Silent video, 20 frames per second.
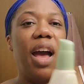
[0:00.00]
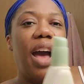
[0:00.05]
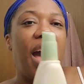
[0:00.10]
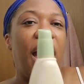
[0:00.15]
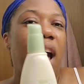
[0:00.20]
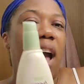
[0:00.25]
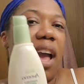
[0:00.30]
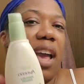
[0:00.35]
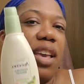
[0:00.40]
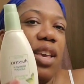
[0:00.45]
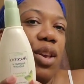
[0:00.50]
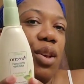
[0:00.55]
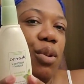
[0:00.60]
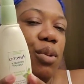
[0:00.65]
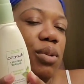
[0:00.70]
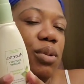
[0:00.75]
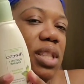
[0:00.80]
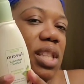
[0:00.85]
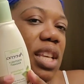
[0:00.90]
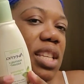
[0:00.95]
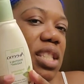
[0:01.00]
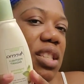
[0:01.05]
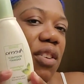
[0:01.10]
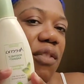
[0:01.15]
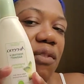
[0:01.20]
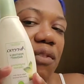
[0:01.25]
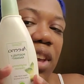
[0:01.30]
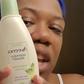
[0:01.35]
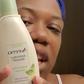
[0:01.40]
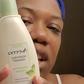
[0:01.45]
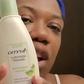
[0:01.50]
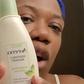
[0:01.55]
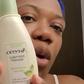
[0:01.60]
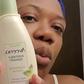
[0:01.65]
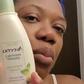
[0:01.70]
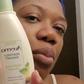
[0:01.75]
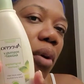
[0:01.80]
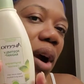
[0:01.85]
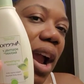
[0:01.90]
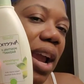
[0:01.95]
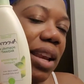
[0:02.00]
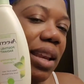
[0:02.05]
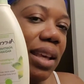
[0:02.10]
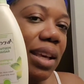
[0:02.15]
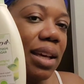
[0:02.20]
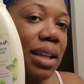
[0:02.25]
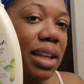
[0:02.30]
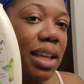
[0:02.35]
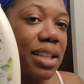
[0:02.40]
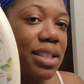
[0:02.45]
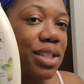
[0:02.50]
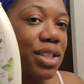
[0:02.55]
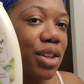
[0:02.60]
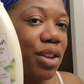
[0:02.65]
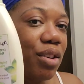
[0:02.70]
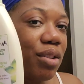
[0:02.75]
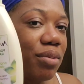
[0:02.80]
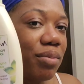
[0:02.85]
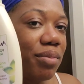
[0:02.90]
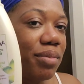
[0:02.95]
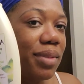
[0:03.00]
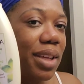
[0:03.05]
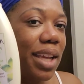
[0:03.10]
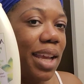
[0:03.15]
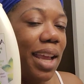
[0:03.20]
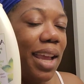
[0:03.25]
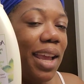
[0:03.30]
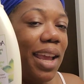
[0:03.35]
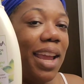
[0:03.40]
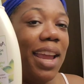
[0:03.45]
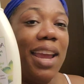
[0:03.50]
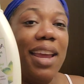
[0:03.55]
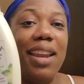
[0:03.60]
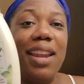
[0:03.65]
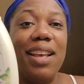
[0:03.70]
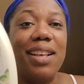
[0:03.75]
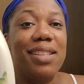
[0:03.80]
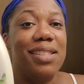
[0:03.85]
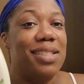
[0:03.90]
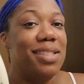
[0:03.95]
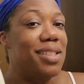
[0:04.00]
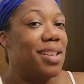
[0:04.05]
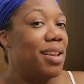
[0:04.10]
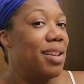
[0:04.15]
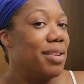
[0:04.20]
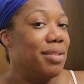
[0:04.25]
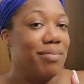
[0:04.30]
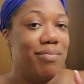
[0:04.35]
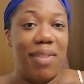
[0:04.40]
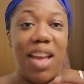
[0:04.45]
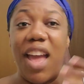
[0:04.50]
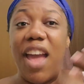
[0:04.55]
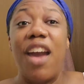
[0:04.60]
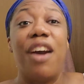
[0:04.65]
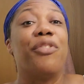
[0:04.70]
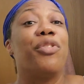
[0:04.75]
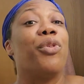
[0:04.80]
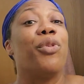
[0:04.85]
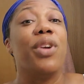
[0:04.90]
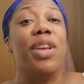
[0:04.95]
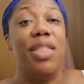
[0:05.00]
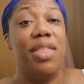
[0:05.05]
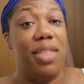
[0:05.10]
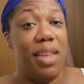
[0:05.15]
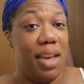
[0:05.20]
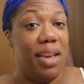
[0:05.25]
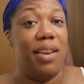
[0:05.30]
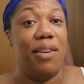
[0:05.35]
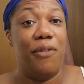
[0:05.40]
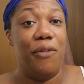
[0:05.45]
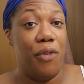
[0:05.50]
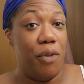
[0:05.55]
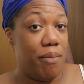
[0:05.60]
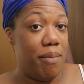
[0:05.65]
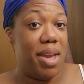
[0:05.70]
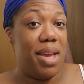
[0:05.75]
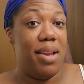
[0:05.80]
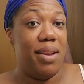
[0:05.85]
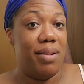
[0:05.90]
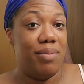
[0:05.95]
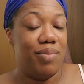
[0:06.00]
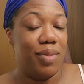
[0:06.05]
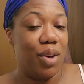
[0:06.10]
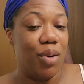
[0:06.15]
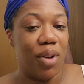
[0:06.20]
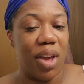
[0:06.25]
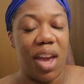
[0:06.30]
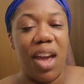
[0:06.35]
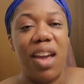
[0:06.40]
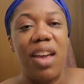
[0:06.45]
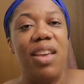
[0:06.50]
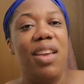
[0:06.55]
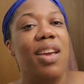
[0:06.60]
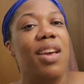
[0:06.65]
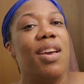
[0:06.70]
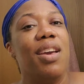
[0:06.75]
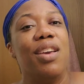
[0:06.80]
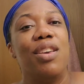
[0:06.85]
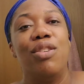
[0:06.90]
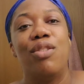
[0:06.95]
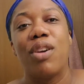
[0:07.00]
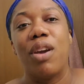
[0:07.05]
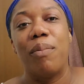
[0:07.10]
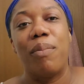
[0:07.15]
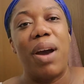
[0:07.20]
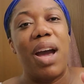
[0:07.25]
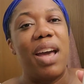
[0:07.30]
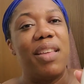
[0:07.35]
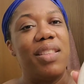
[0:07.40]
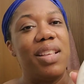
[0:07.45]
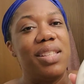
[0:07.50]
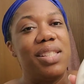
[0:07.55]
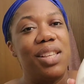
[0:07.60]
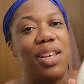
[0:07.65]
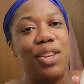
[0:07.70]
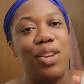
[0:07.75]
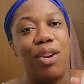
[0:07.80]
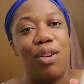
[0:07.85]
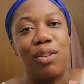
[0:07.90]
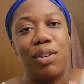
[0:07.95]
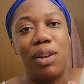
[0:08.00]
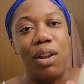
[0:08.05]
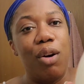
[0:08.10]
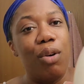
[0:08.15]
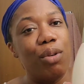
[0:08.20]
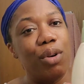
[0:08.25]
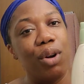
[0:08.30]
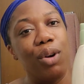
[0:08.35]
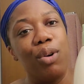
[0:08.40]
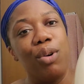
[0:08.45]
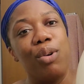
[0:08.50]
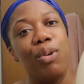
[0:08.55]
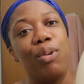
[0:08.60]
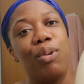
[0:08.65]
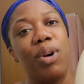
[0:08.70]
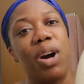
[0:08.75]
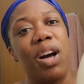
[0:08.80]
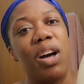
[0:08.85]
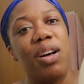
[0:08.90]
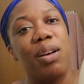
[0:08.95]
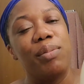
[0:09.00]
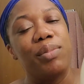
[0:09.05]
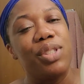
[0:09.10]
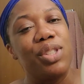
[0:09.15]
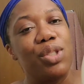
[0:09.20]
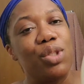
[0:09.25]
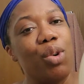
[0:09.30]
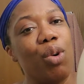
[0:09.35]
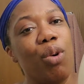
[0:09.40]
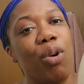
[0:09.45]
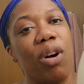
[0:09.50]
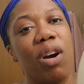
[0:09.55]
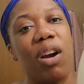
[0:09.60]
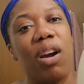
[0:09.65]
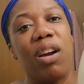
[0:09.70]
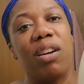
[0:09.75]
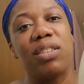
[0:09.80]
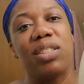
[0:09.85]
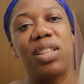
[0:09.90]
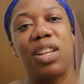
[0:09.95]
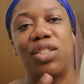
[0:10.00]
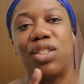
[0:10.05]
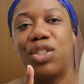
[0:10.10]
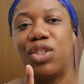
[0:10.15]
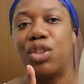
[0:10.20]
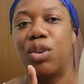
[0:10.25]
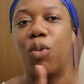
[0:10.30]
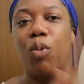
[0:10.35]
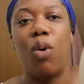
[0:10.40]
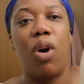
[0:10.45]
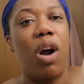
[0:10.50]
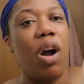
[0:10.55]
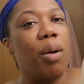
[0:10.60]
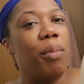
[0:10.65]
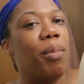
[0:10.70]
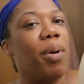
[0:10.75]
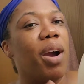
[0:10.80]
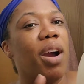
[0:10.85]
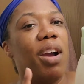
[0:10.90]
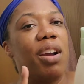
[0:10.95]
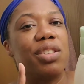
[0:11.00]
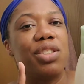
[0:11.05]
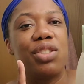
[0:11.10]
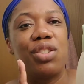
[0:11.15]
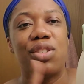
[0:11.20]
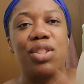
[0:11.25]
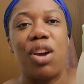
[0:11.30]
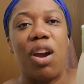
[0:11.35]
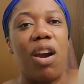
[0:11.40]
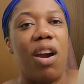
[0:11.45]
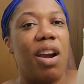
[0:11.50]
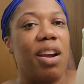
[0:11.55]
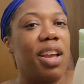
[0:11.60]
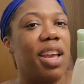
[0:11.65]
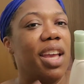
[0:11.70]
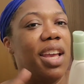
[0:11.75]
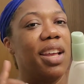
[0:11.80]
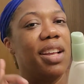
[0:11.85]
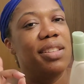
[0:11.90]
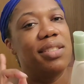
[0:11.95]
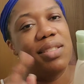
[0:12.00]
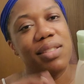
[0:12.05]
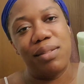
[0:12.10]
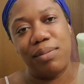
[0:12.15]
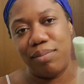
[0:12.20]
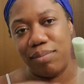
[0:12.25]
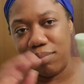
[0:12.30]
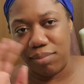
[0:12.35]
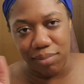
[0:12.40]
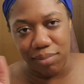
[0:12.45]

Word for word: I use this Aveeno Brightening Cleanser. It is everything for me, okay? You can buy this in your local um, store, such as your Walmart, your Targets,